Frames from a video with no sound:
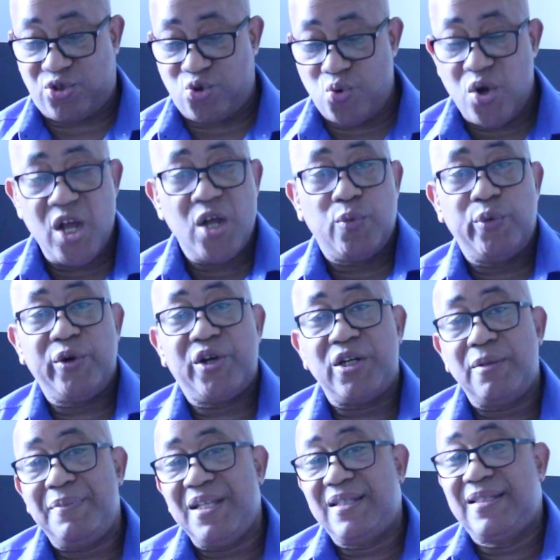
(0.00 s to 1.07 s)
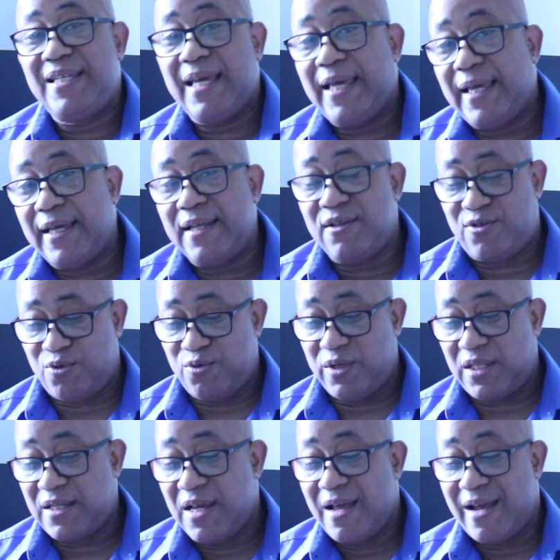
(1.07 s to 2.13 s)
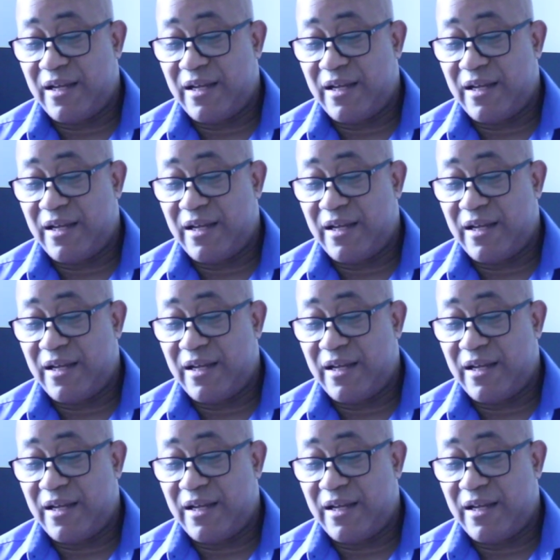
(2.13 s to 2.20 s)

So we're going to be digging into it